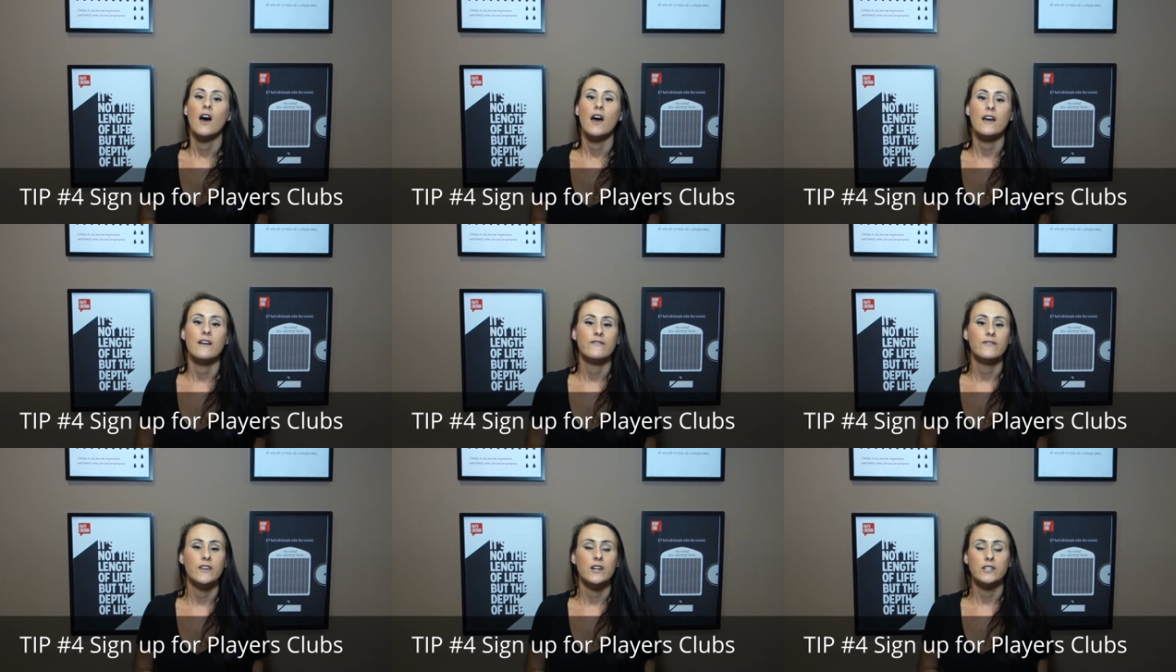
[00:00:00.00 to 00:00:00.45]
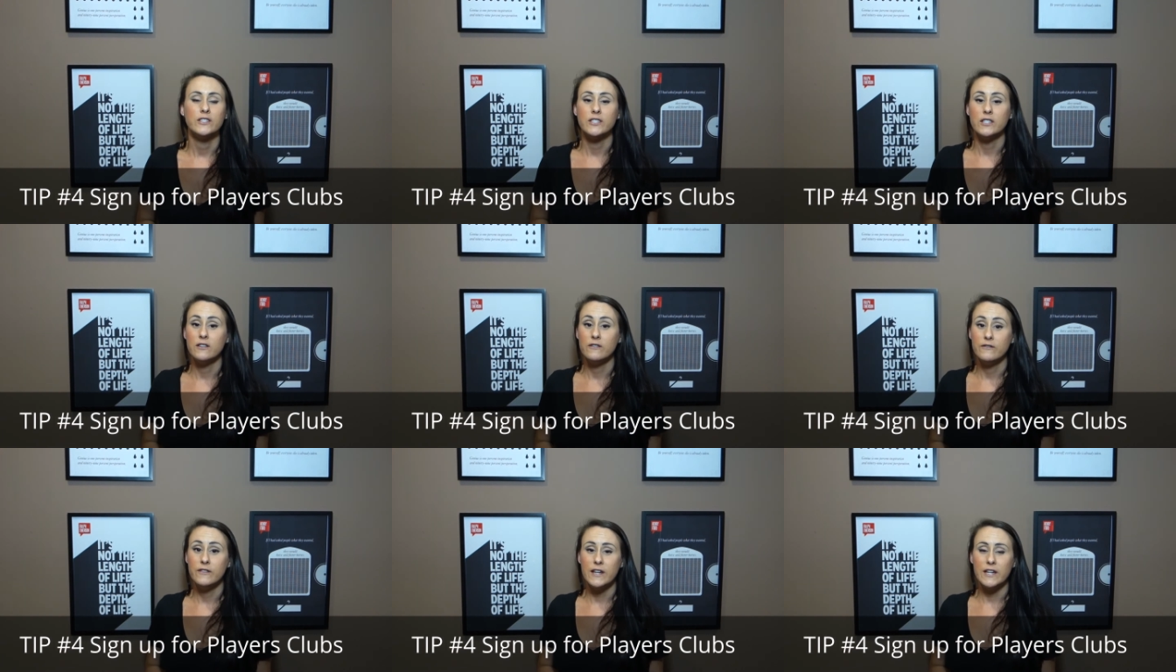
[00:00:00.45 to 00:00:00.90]
If there's
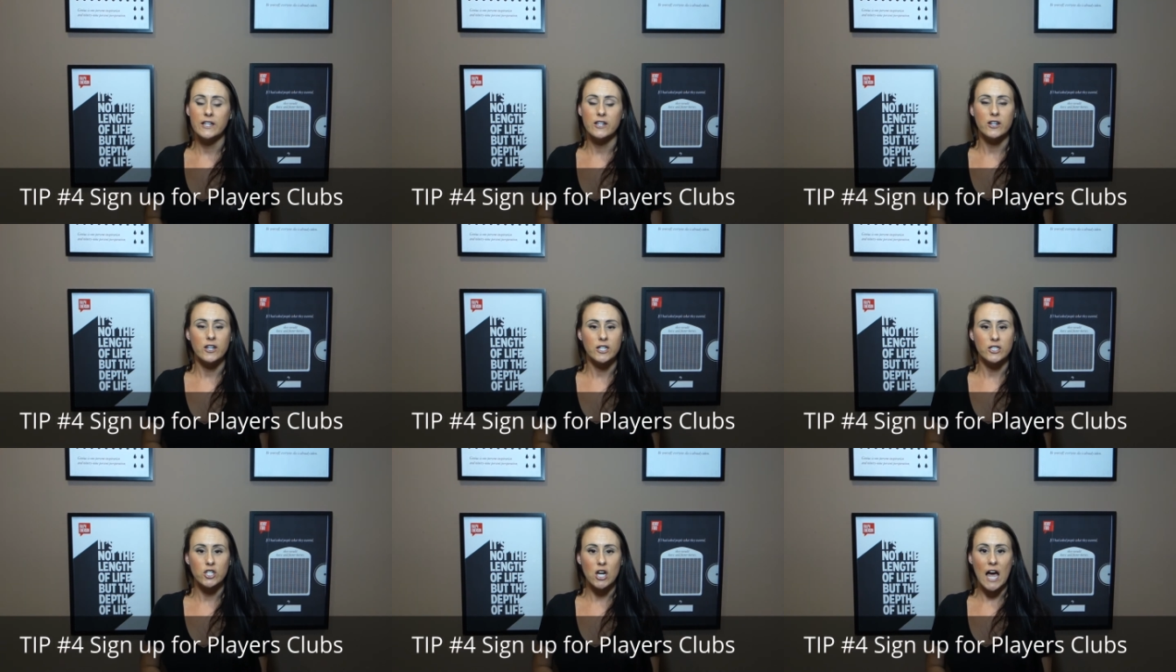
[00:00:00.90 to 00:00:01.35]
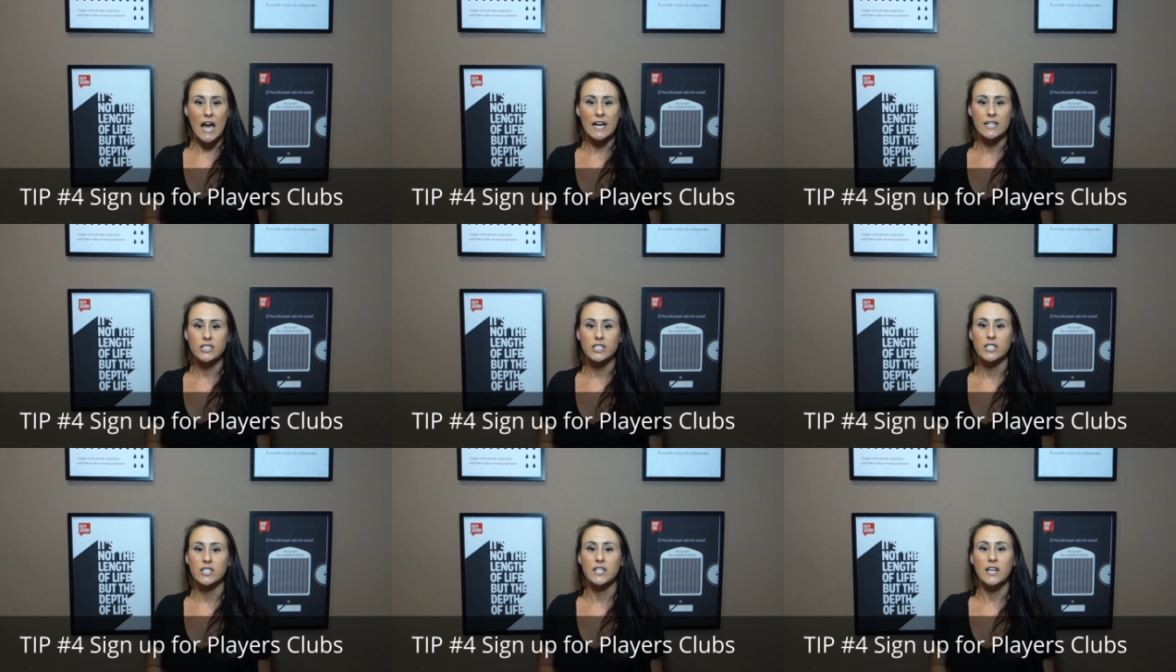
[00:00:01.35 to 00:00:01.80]
an event or
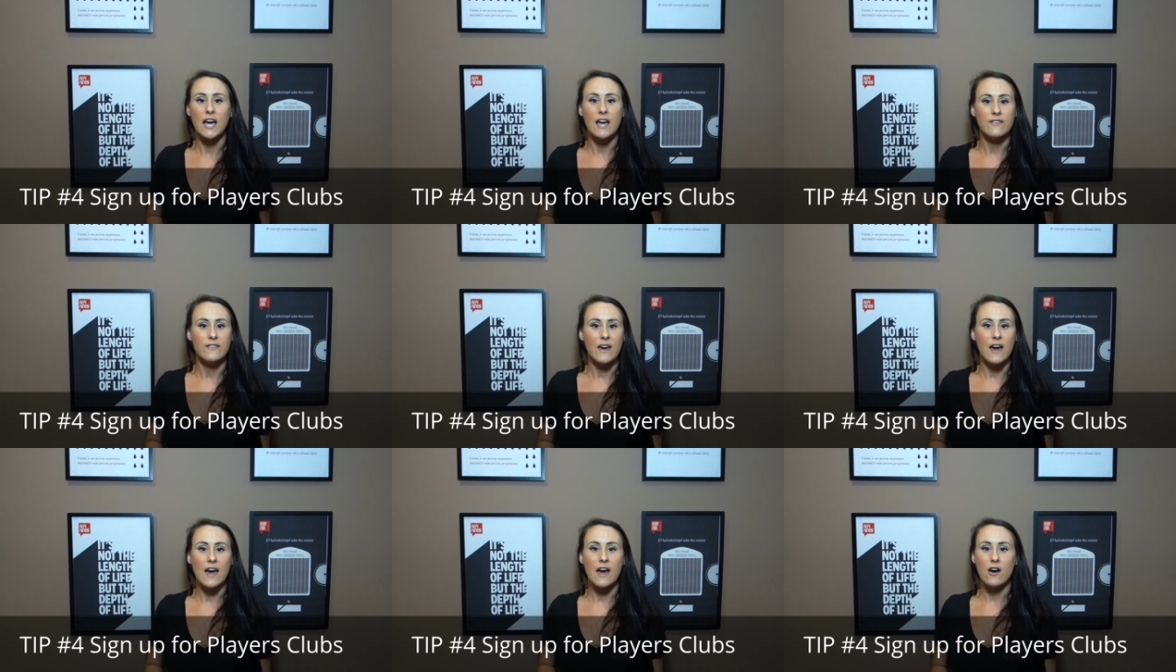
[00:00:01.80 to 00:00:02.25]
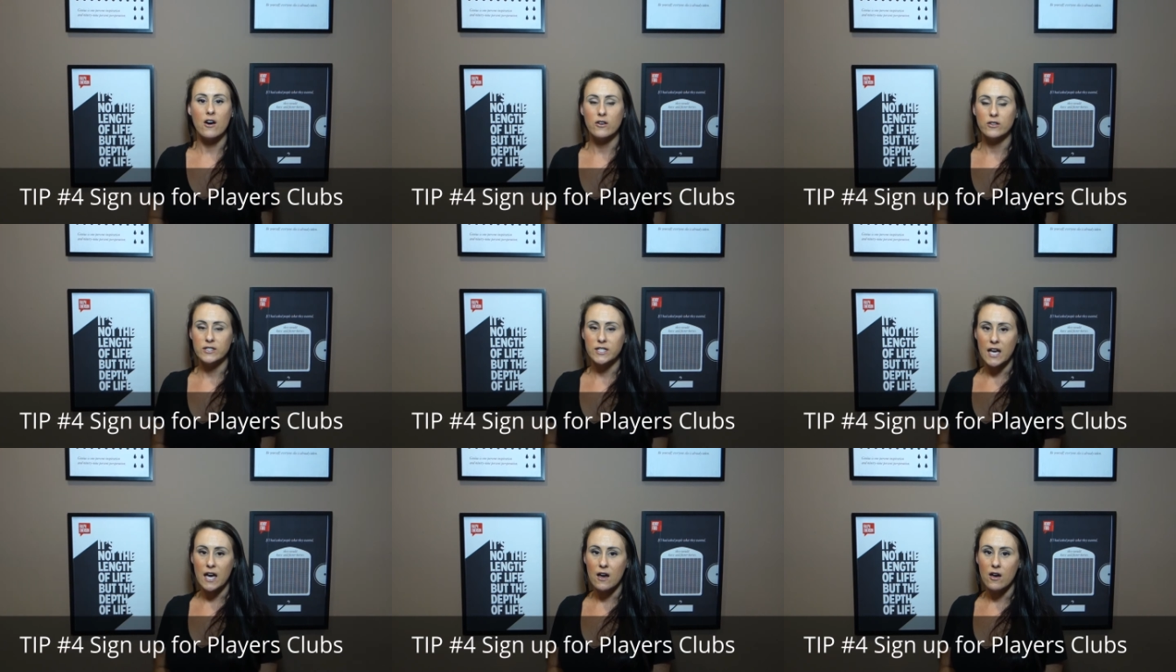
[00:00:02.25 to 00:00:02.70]
attraction at that
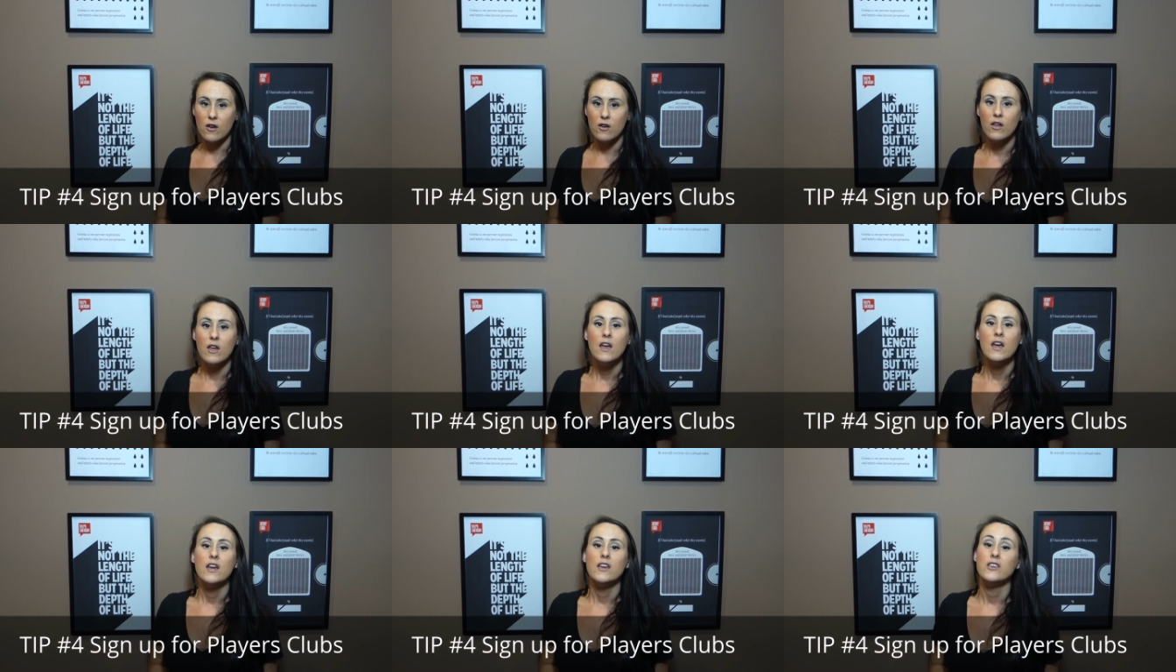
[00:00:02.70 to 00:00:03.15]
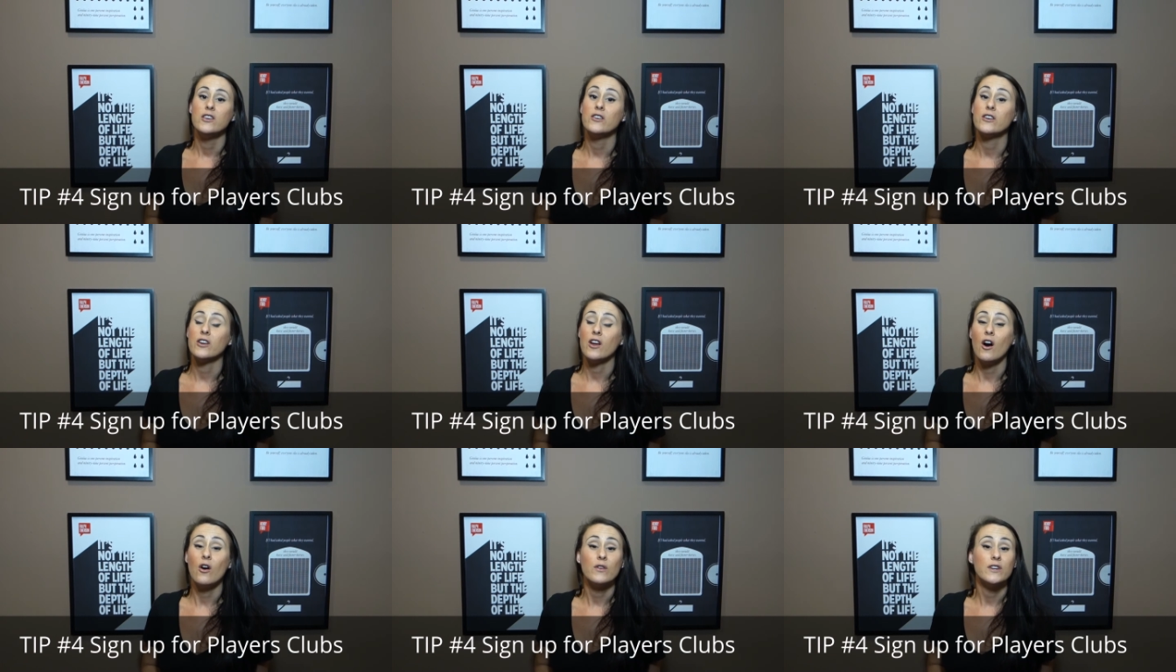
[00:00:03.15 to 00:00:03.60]
hotel, you
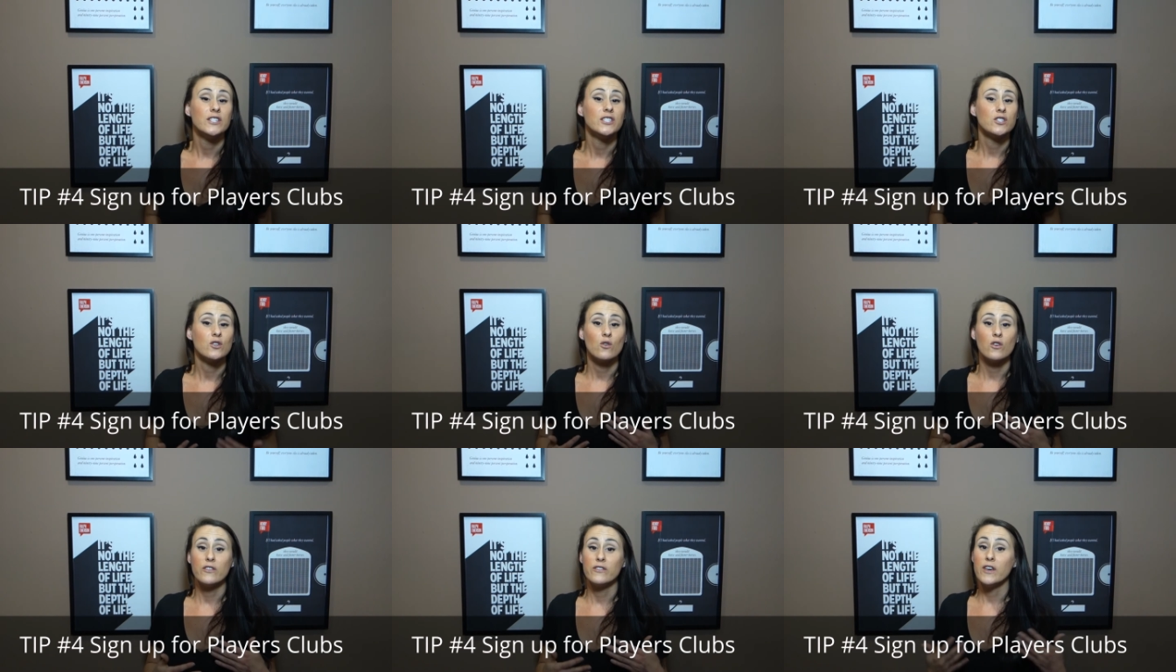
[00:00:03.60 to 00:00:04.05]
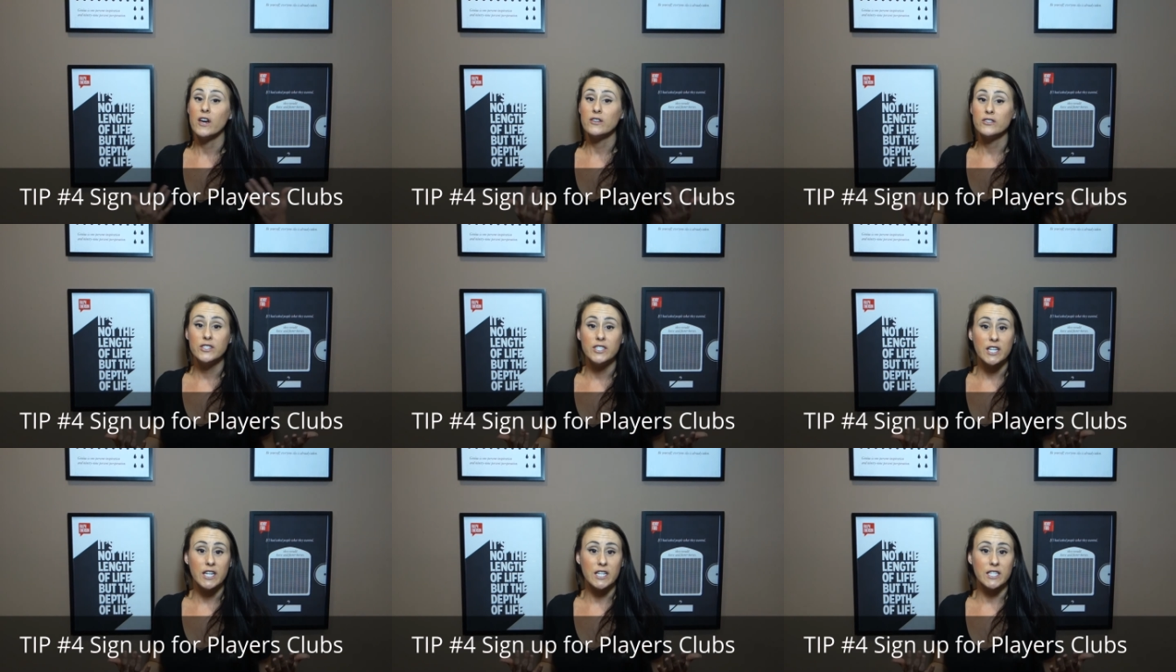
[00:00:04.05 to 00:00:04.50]
can always score
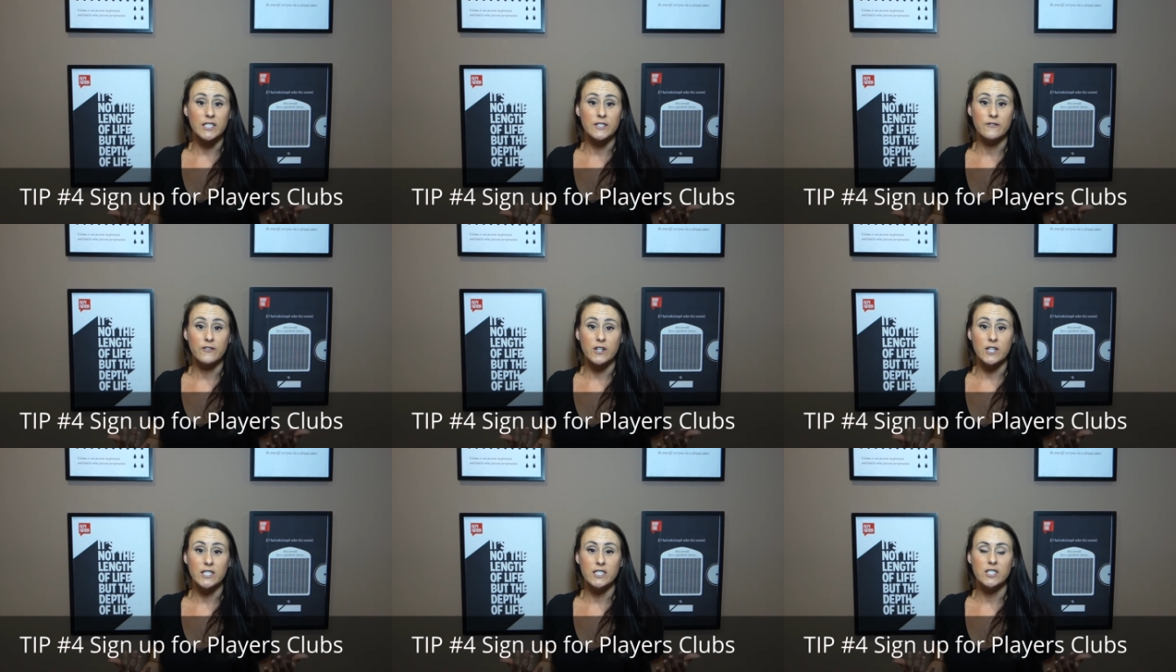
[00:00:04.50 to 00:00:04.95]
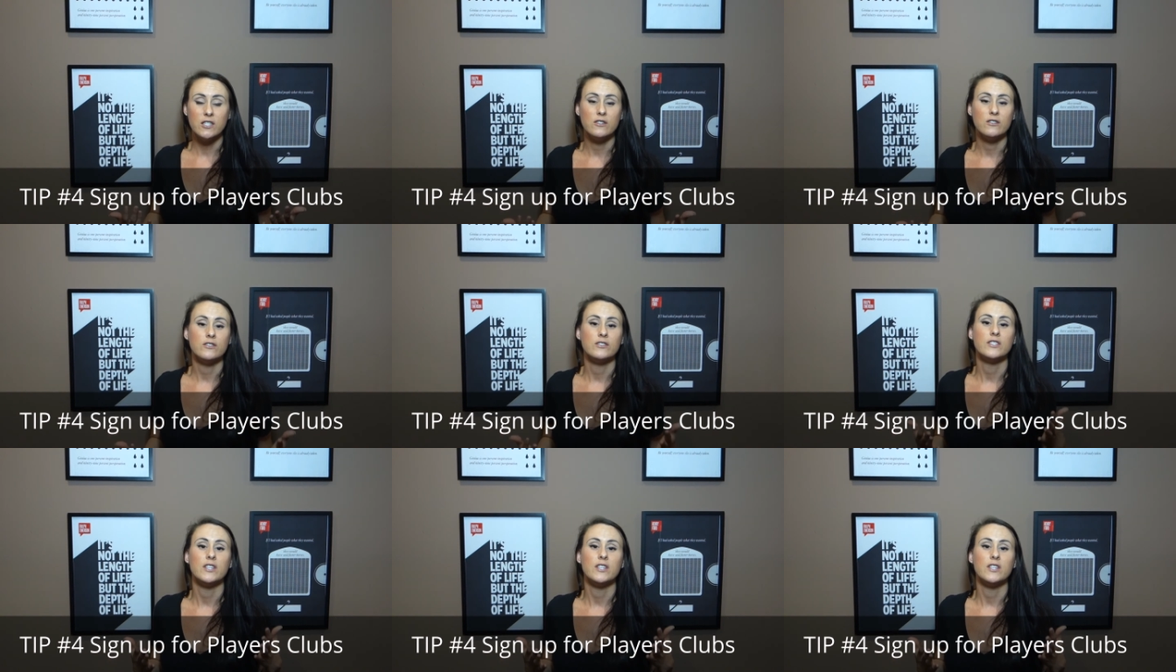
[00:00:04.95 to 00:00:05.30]
those tickets free too.